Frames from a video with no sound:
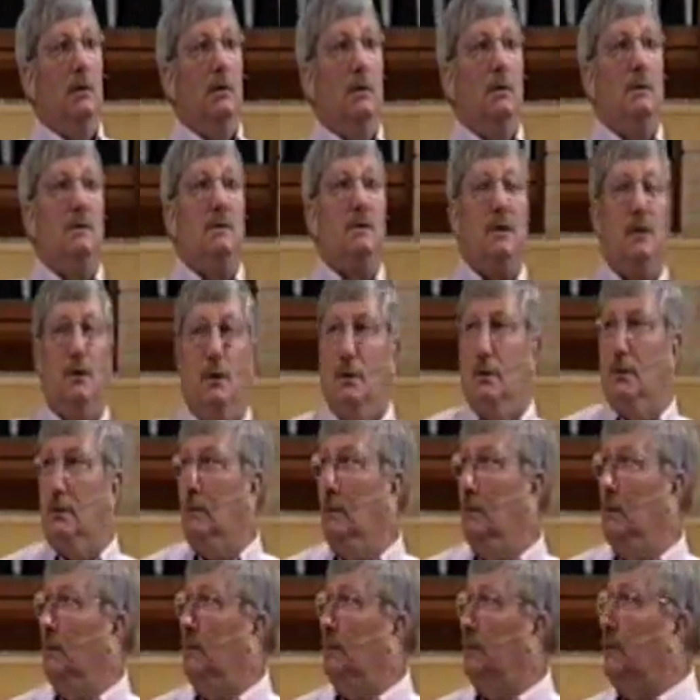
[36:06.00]
So,
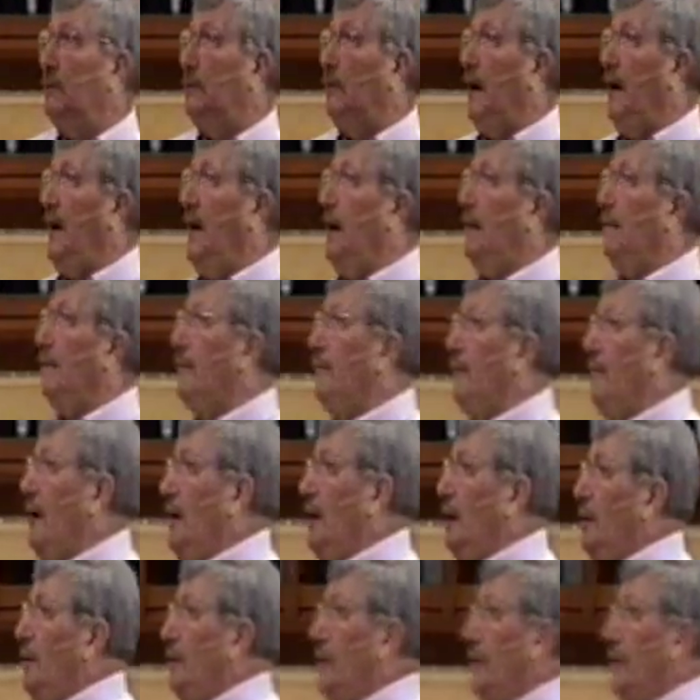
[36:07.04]
do I have faith